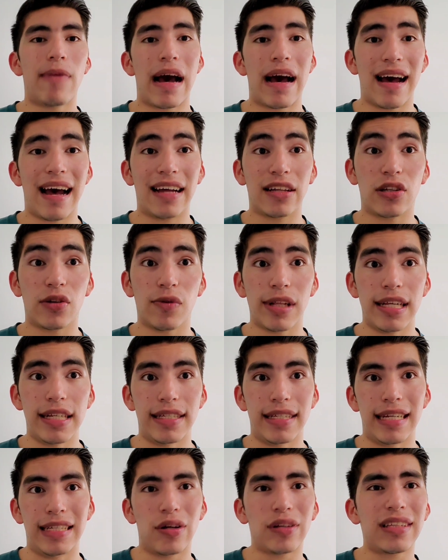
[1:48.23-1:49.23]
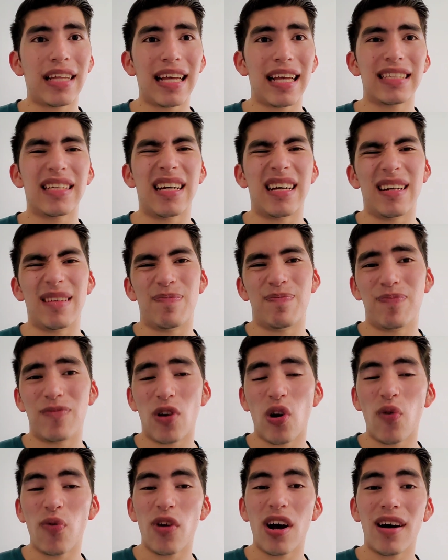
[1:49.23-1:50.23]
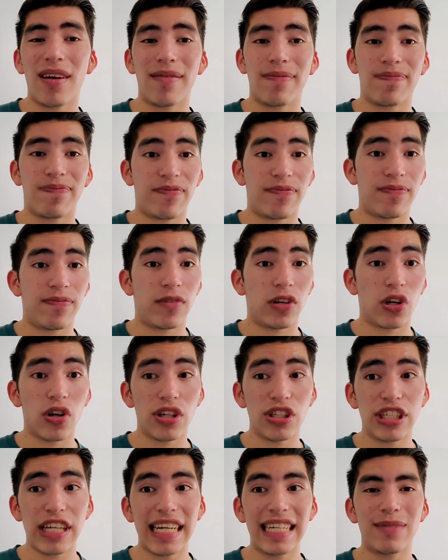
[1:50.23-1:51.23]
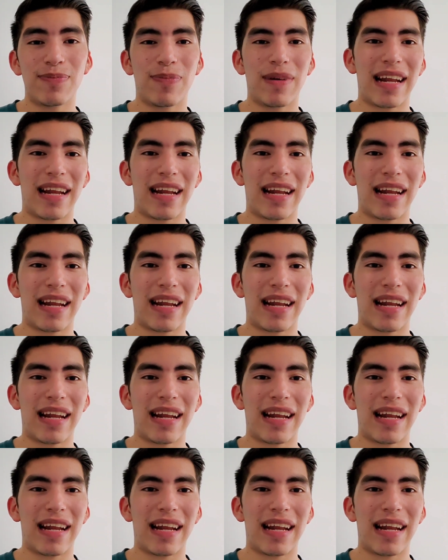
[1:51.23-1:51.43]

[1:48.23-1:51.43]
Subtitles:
at the release date. So I think that's overall a good change,